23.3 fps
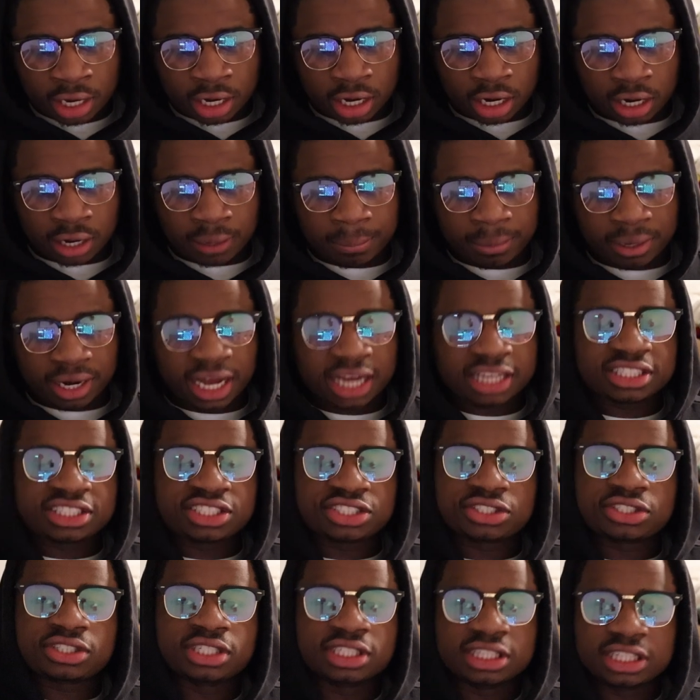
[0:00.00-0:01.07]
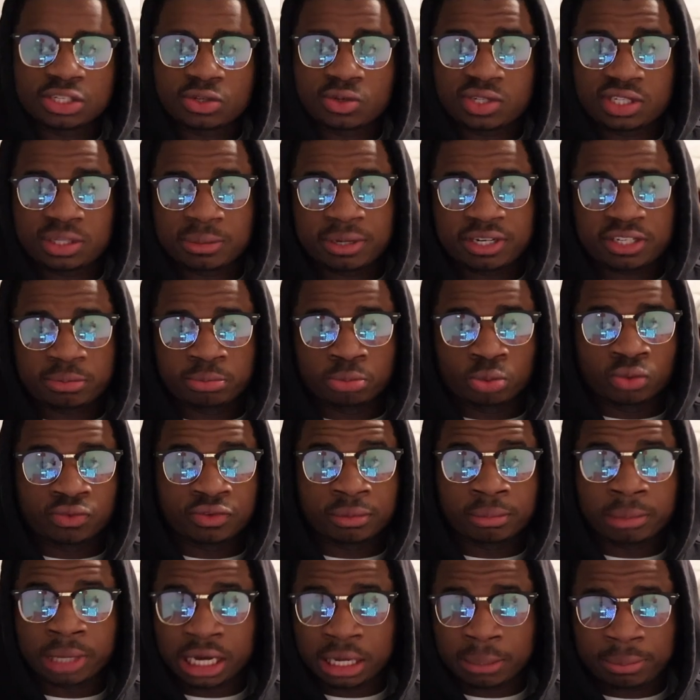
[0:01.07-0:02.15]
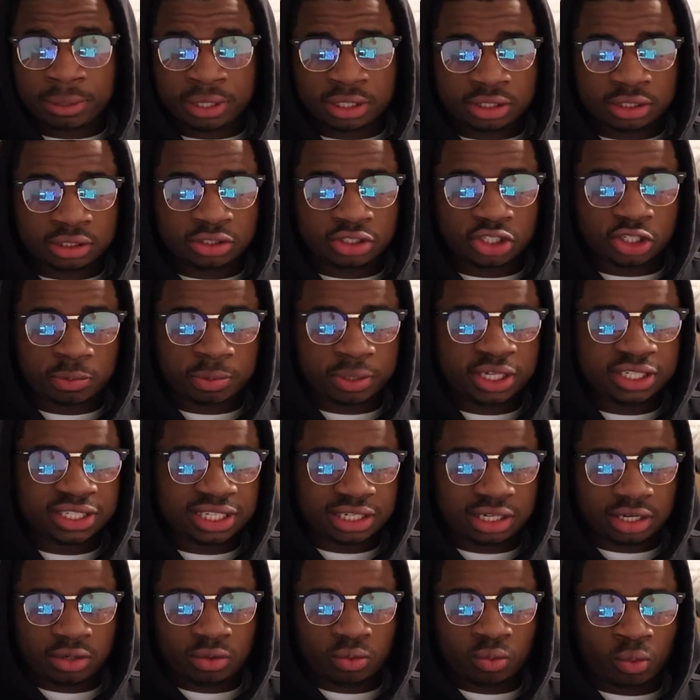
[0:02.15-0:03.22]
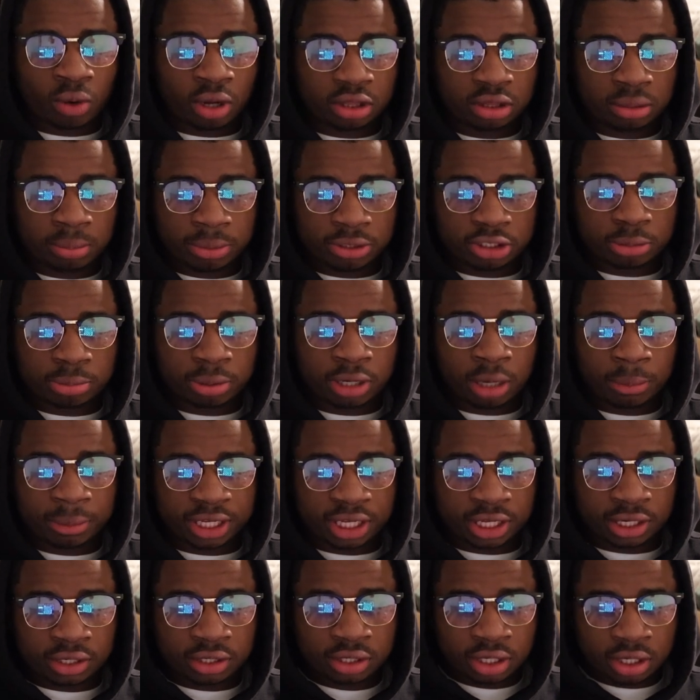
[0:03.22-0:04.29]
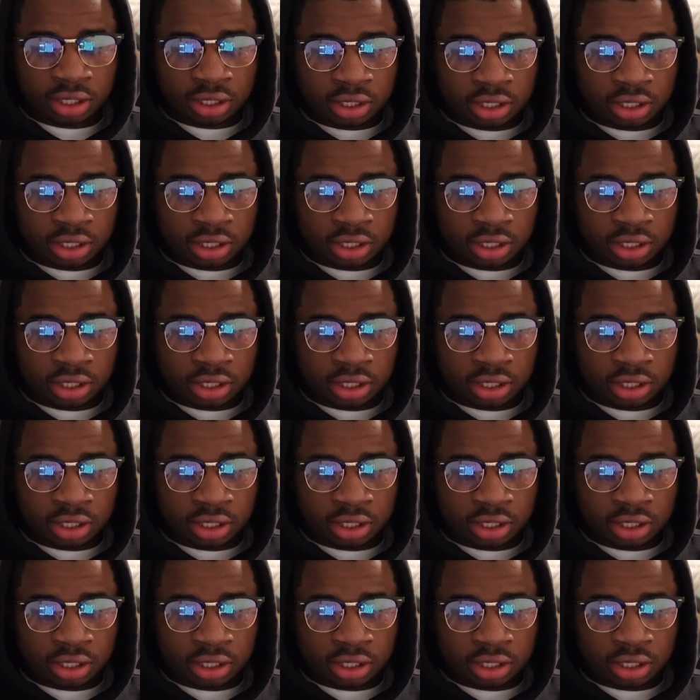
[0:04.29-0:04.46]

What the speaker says: but I just think this was the best move in my opinion, just because I didn't want the bishop coming in